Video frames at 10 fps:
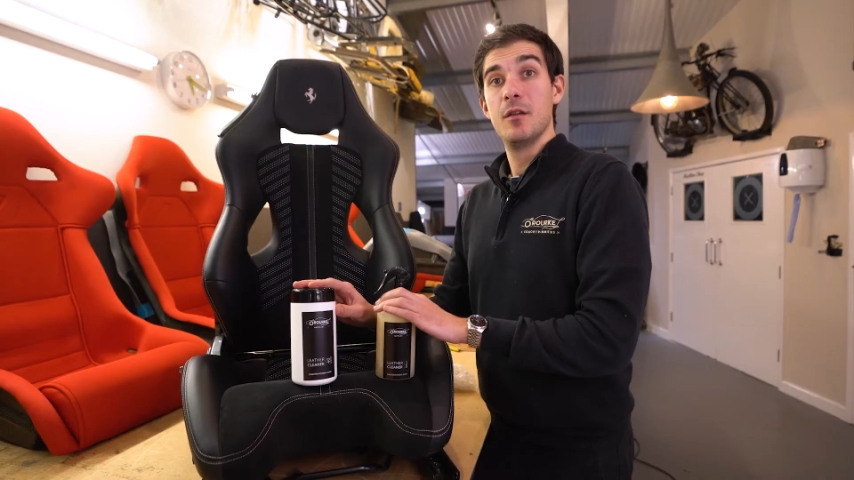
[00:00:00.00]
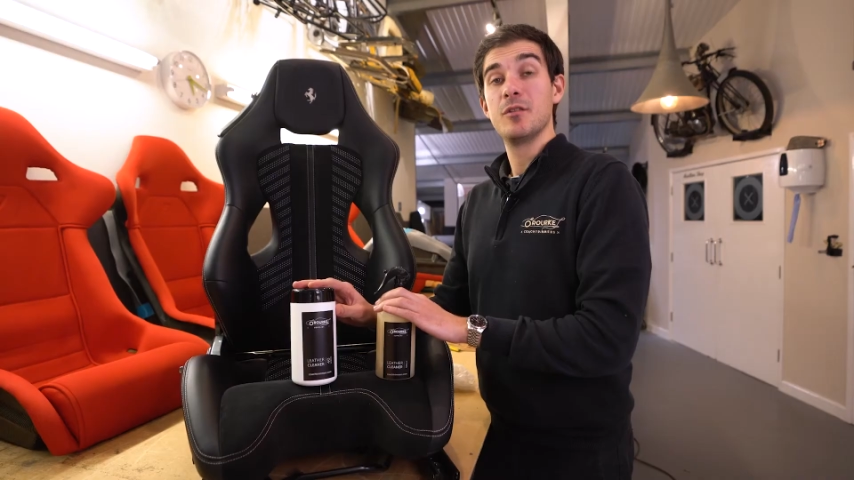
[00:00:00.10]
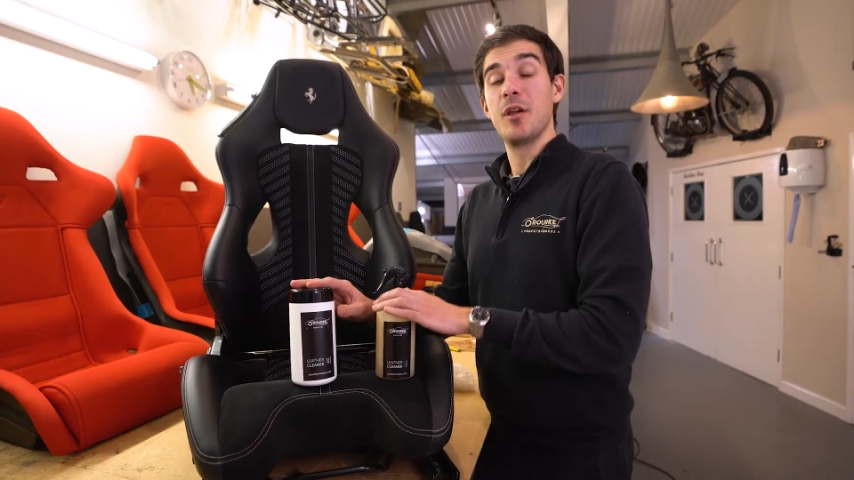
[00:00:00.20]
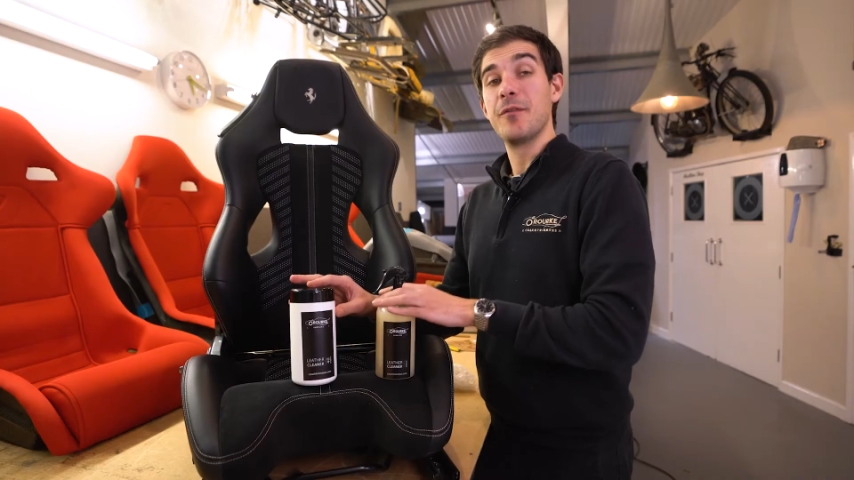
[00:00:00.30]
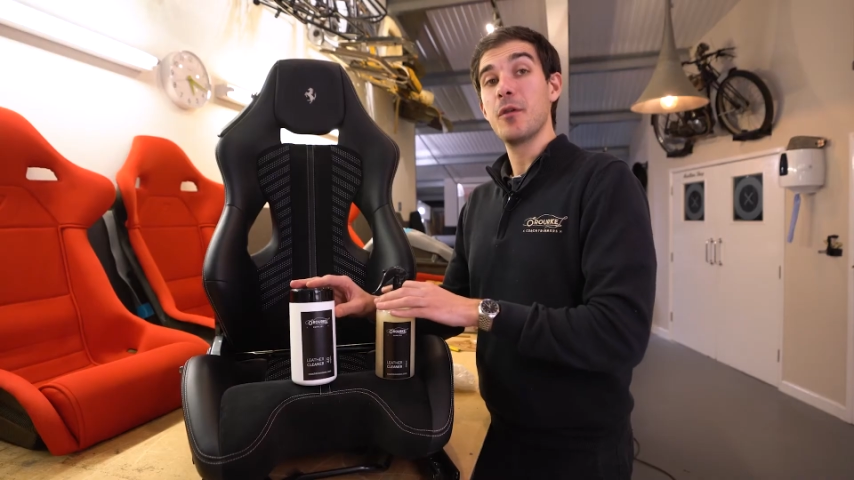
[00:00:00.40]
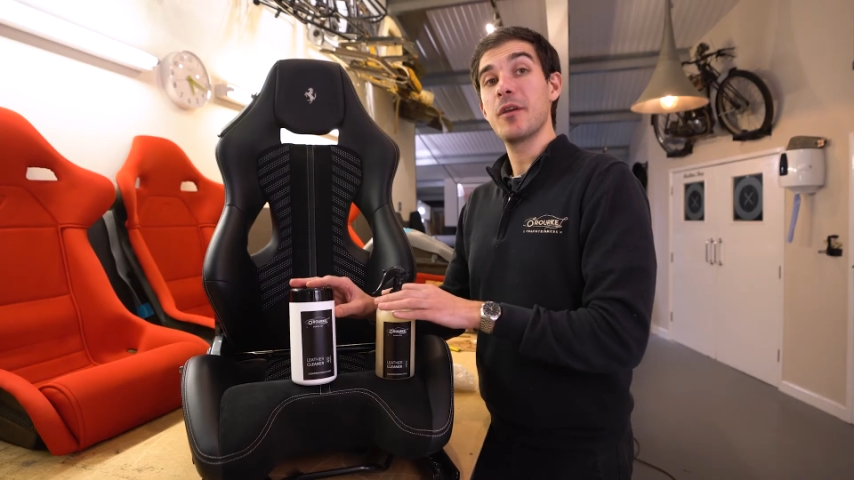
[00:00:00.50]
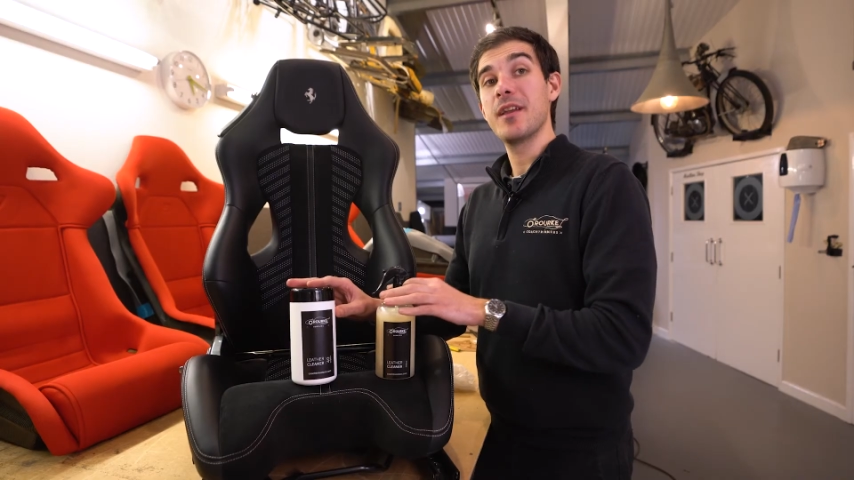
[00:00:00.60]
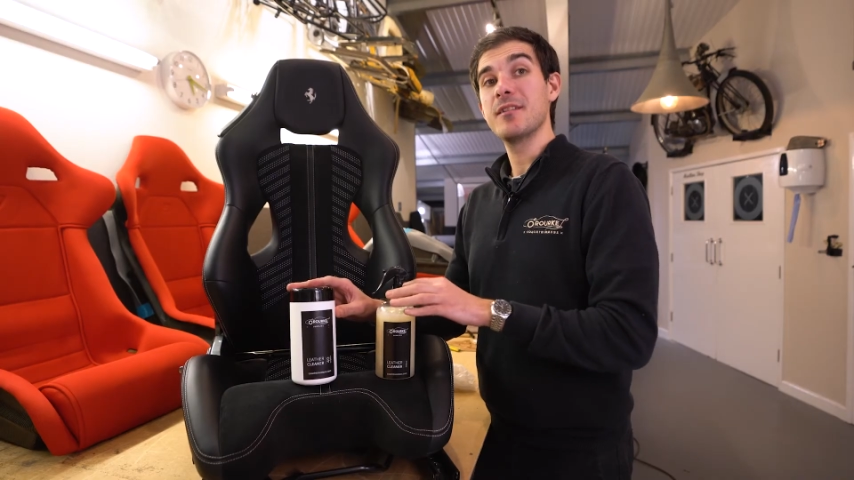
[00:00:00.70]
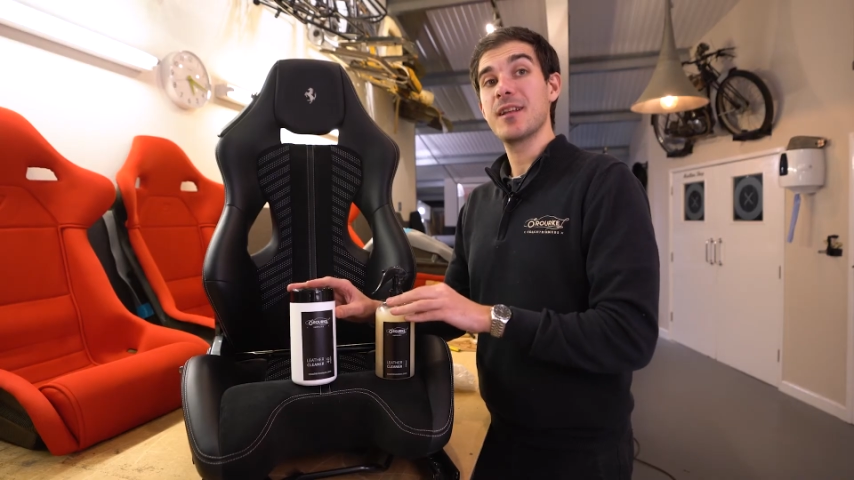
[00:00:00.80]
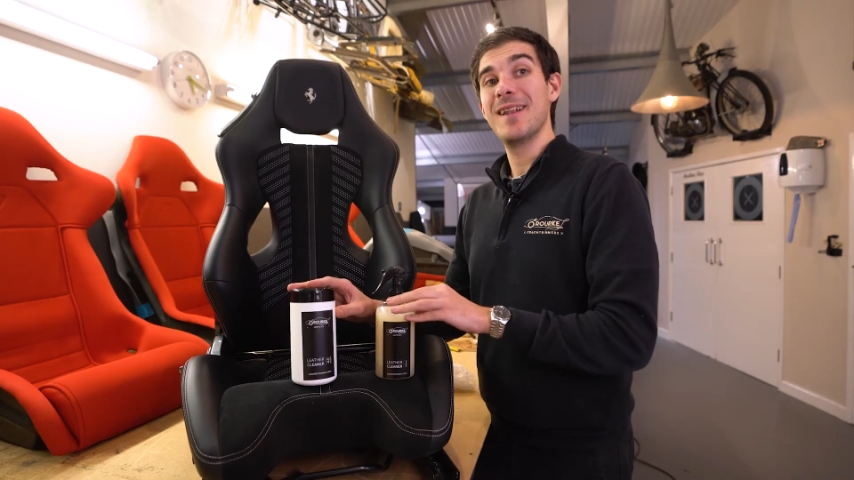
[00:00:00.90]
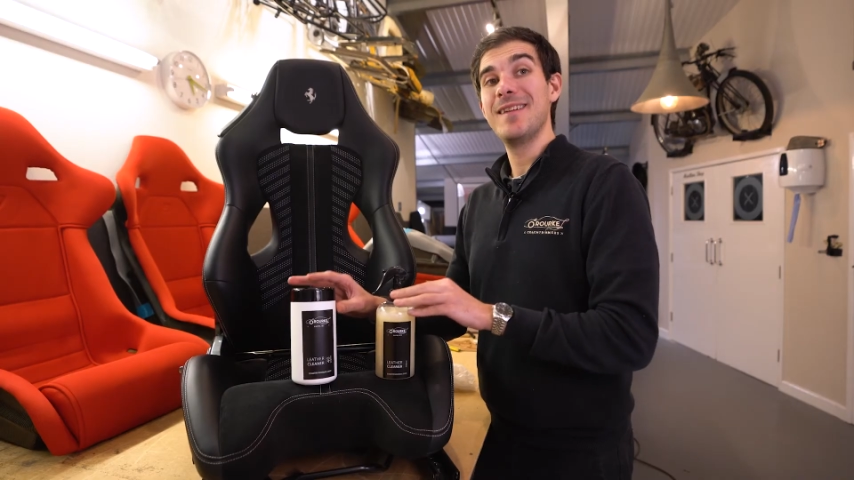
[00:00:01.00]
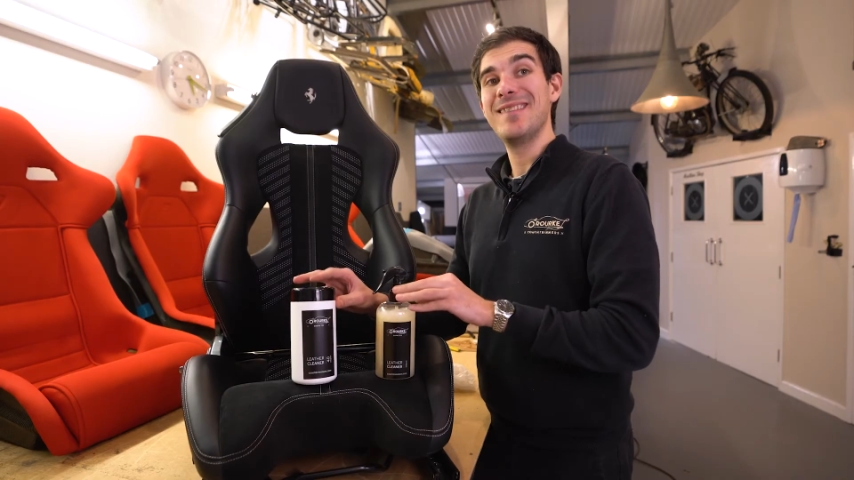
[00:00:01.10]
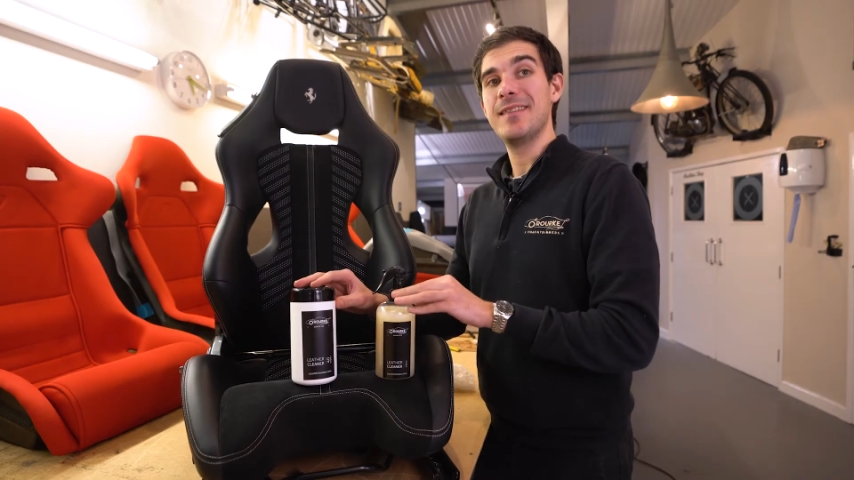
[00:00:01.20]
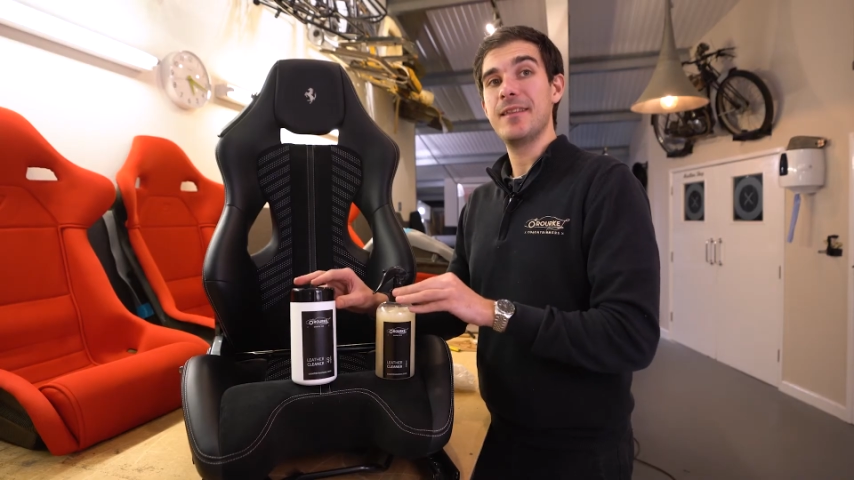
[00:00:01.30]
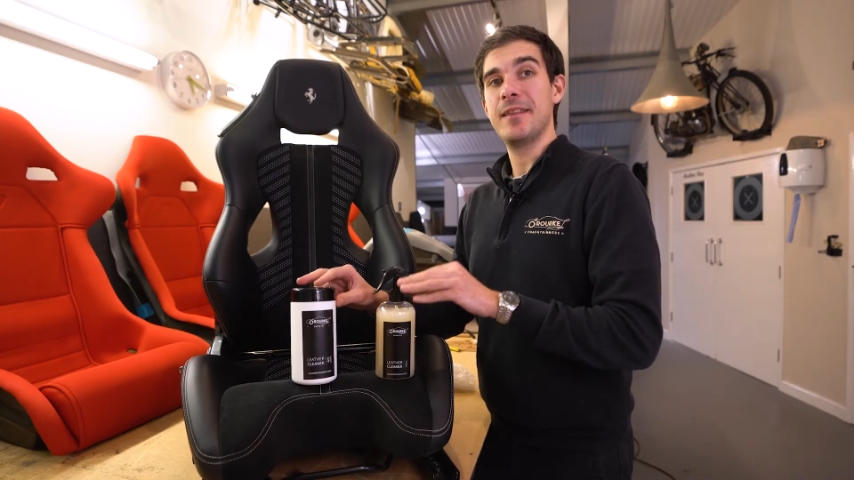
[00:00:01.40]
So if you're looking to clean